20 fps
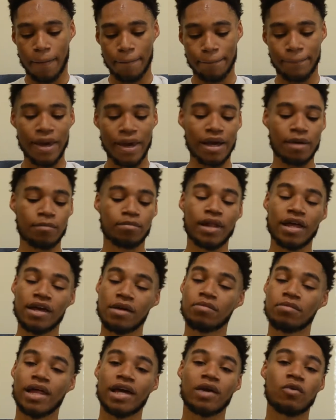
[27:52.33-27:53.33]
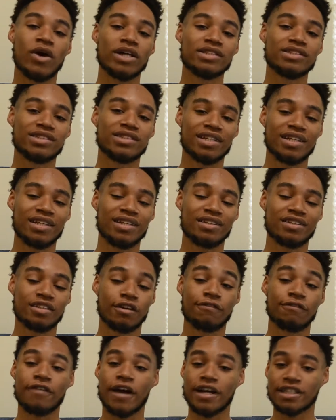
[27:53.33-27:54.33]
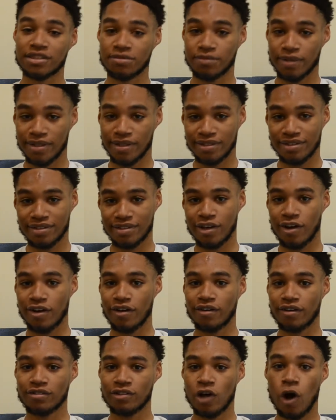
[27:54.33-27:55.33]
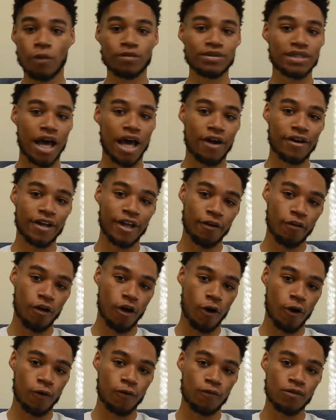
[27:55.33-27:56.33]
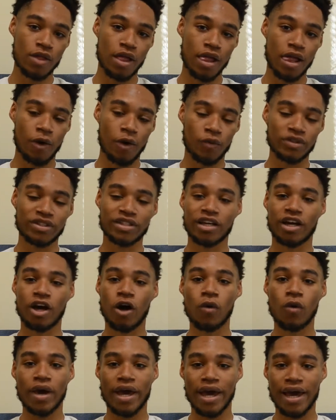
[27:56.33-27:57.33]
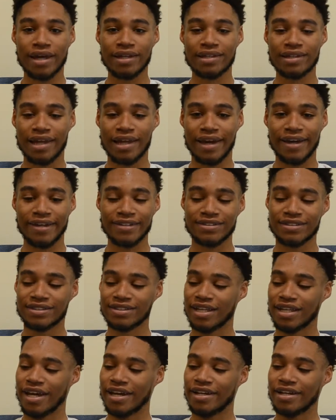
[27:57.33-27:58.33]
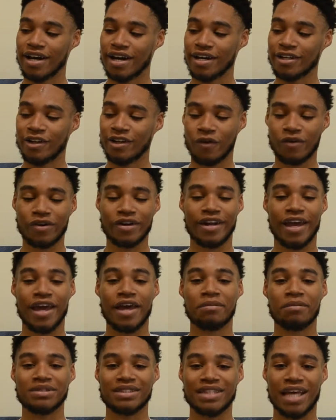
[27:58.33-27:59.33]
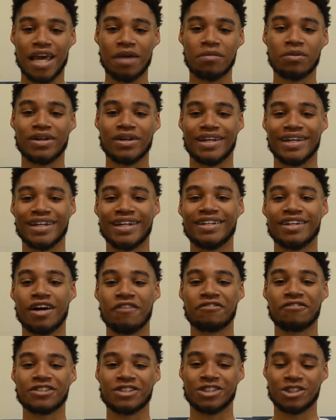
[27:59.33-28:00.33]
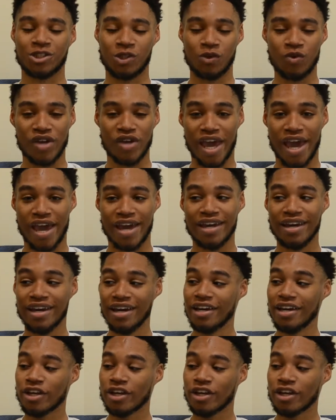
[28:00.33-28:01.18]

Big Blake Wesley, the freshman, hometown hero, with the go-ahead late, and Notre Dame is able to get it done versus UK.